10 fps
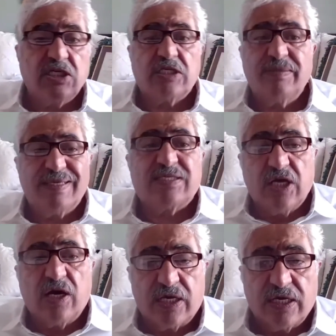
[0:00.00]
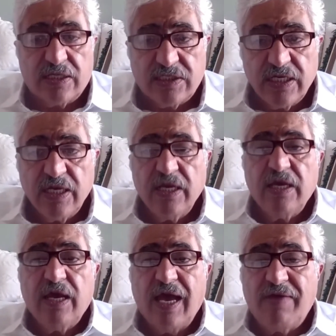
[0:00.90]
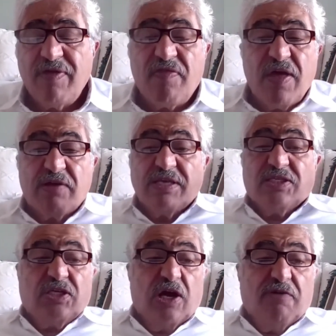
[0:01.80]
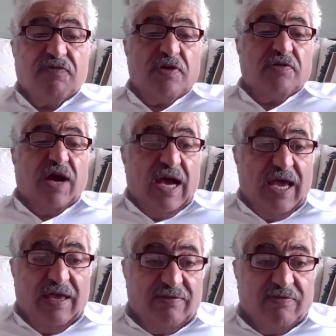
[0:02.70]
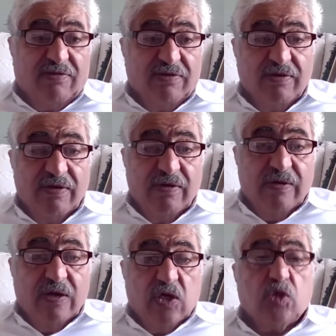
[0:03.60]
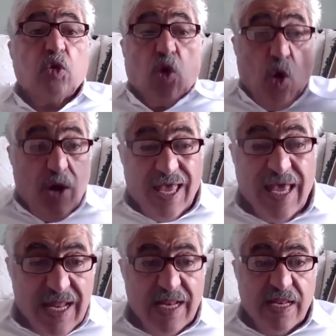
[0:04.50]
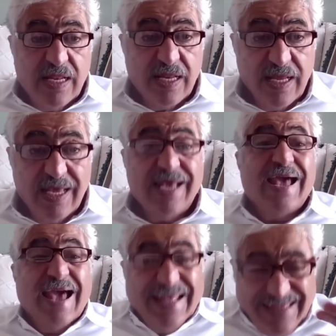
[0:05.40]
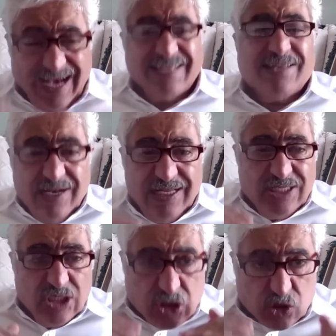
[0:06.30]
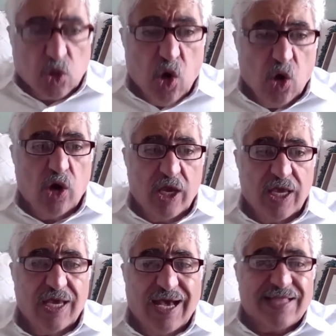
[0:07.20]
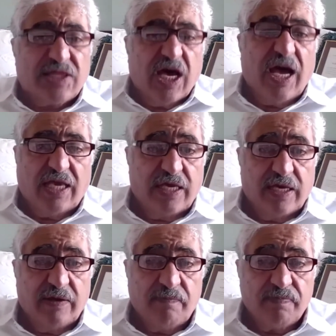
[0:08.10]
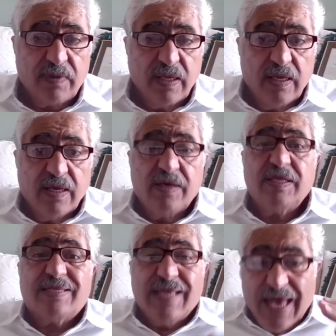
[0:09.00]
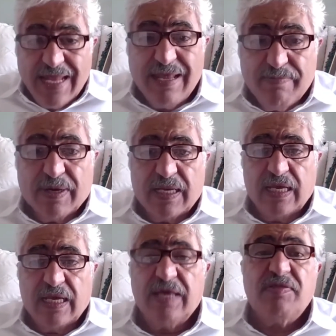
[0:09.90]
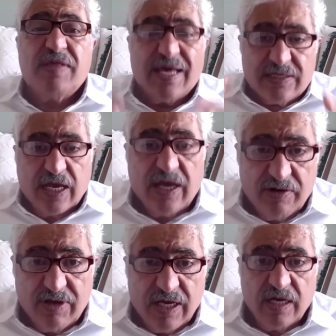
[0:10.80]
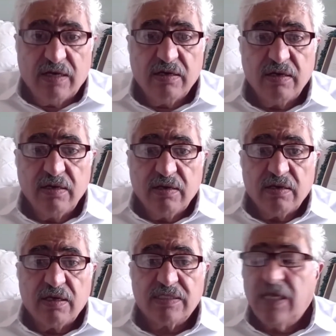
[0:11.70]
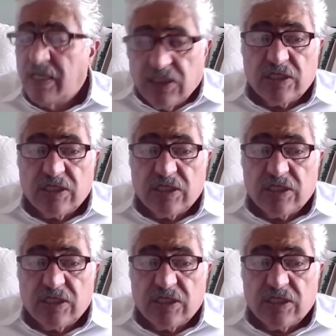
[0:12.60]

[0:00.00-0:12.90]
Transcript: a legitimate target, and that they reserve the right to go in and utterly destroy al-Dahiya, that anybody in that area is a